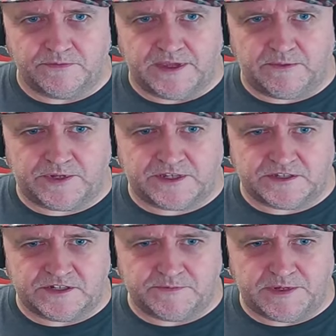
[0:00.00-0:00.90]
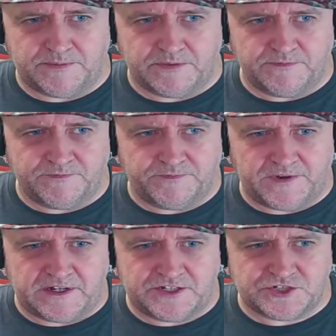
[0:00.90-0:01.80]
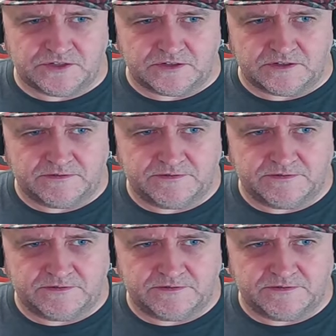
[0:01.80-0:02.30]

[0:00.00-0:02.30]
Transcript: that we can do, people, I'm fairly sure.